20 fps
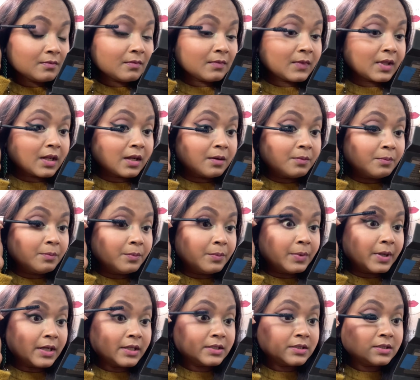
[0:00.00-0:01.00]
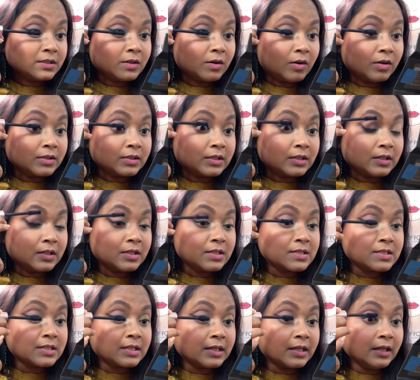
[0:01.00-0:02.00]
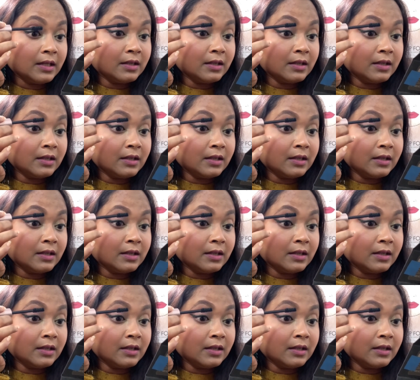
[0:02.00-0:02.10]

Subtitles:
But on Thursday,